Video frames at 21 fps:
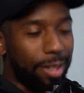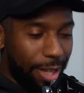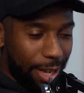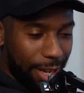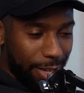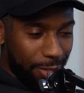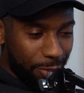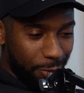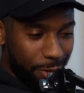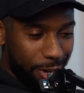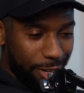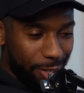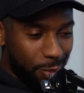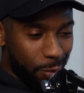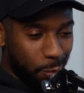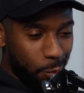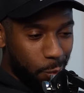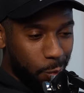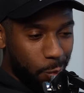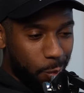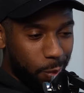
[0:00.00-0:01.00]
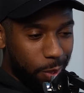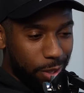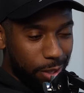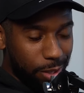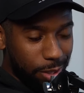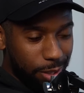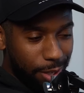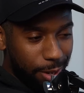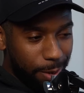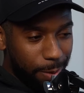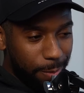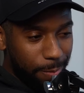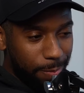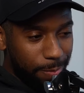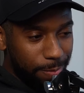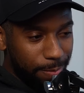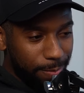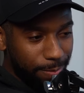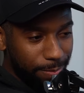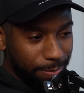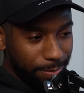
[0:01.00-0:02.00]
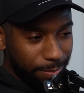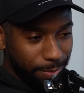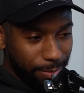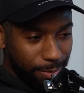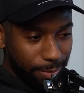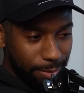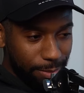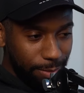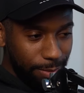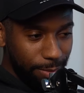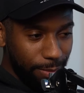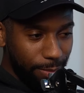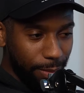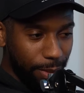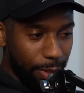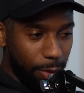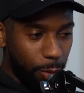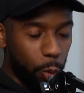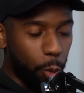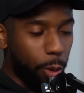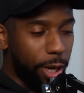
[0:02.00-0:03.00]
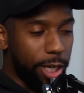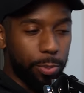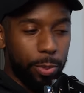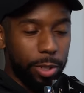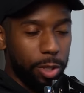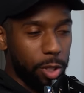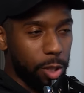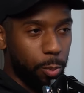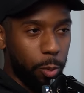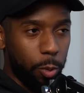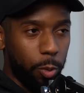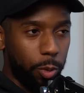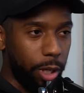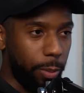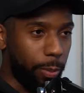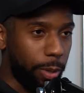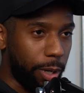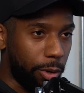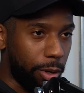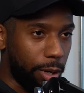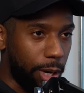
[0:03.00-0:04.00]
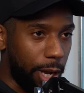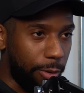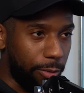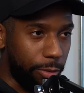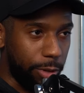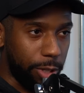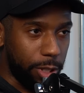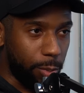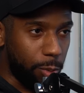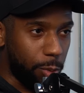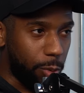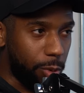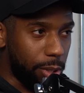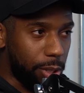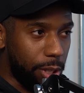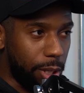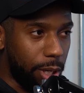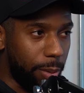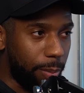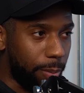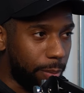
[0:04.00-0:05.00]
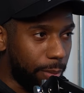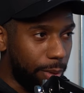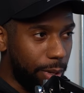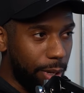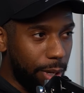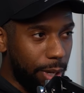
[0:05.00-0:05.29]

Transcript: Ezra at school was um always been sporty, been on every sports team.